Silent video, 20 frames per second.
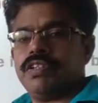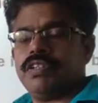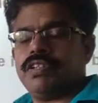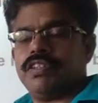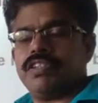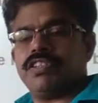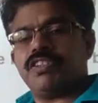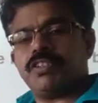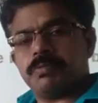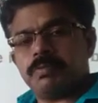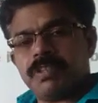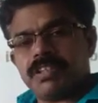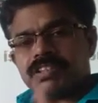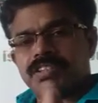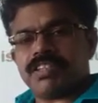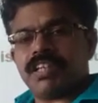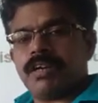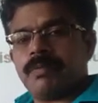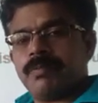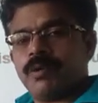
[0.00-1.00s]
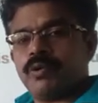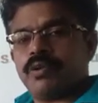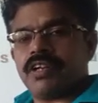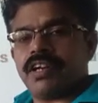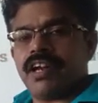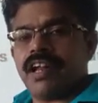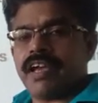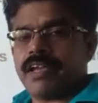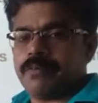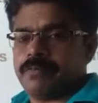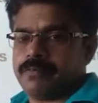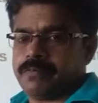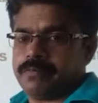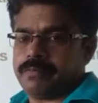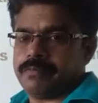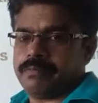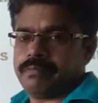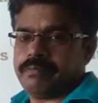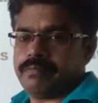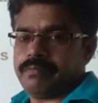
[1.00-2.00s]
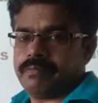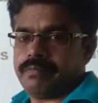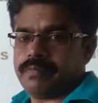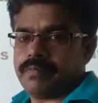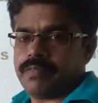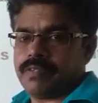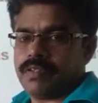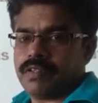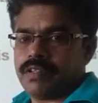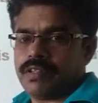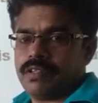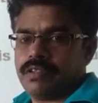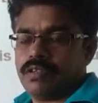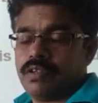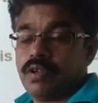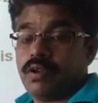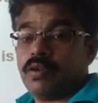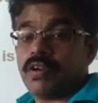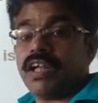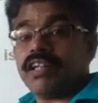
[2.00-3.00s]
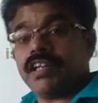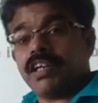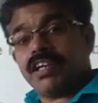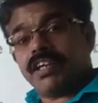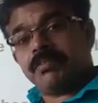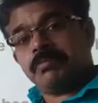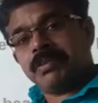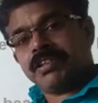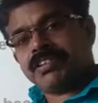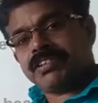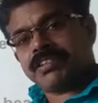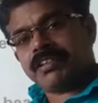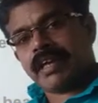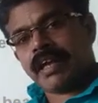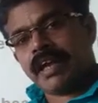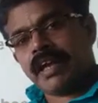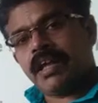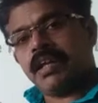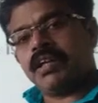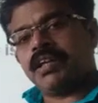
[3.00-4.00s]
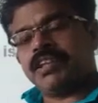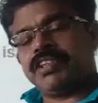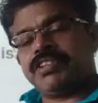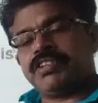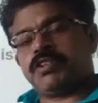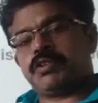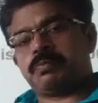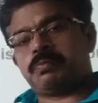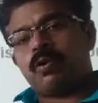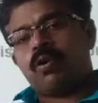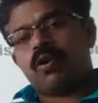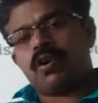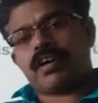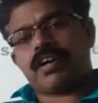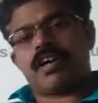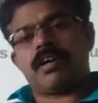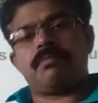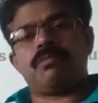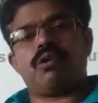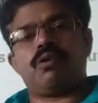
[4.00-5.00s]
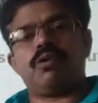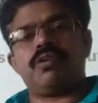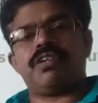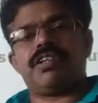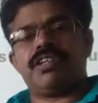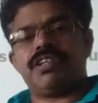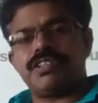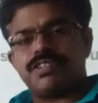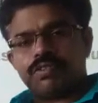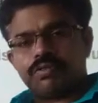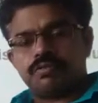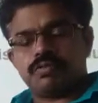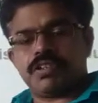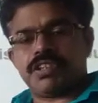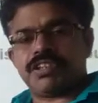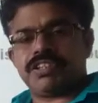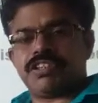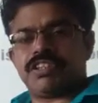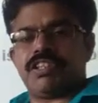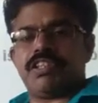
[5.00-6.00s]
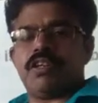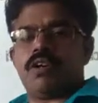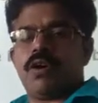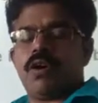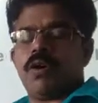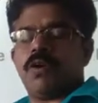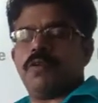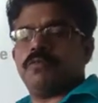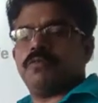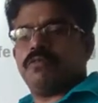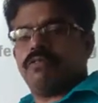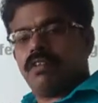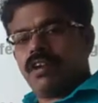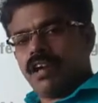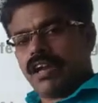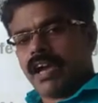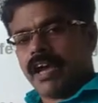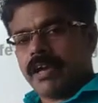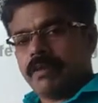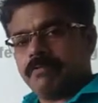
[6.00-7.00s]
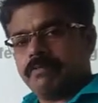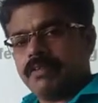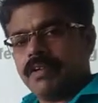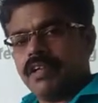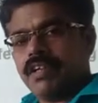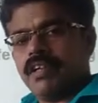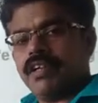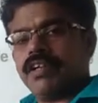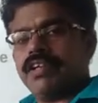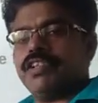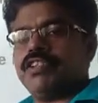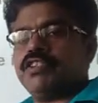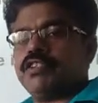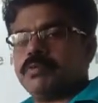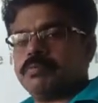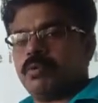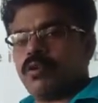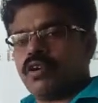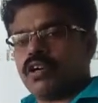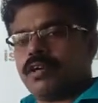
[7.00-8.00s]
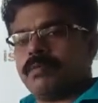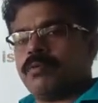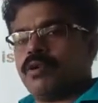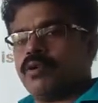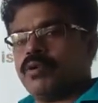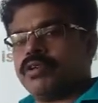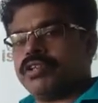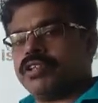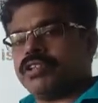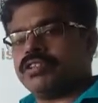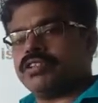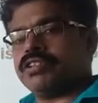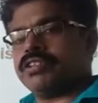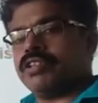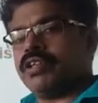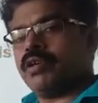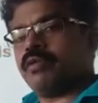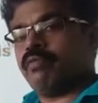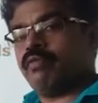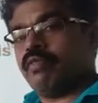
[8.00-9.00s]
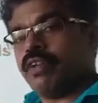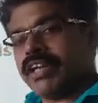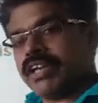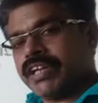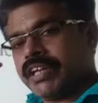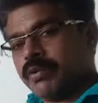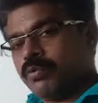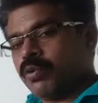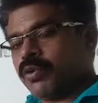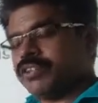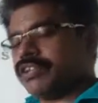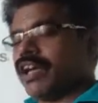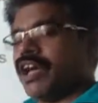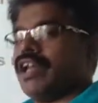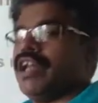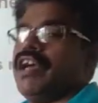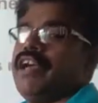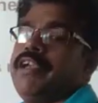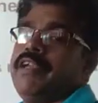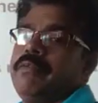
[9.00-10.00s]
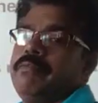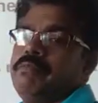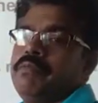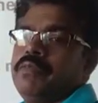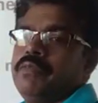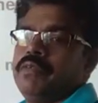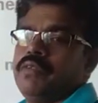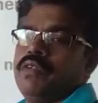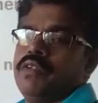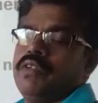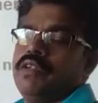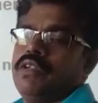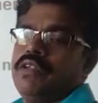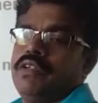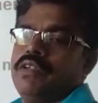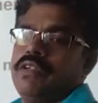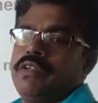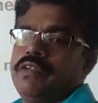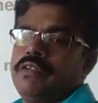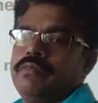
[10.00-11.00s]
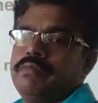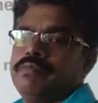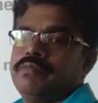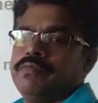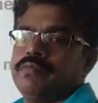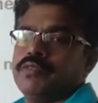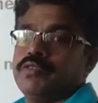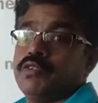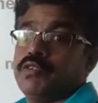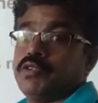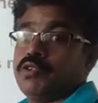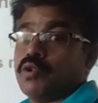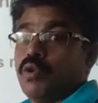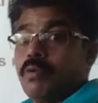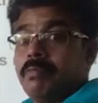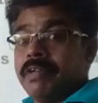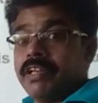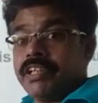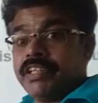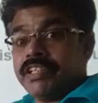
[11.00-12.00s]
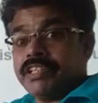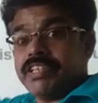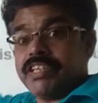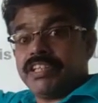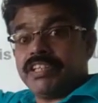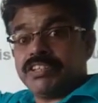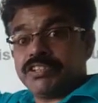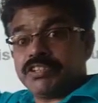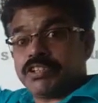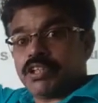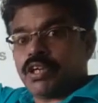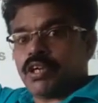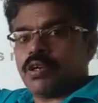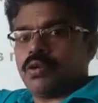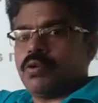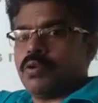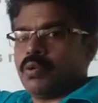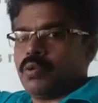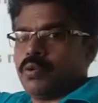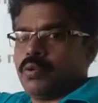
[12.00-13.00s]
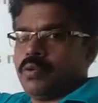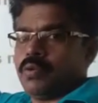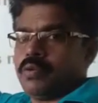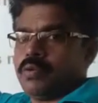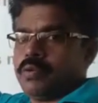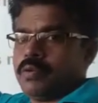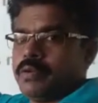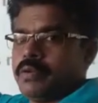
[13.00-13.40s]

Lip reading: He speaks about life. Rather, let me say, he spoke about his version of life. He spoke about it when he was alive, so many years ago.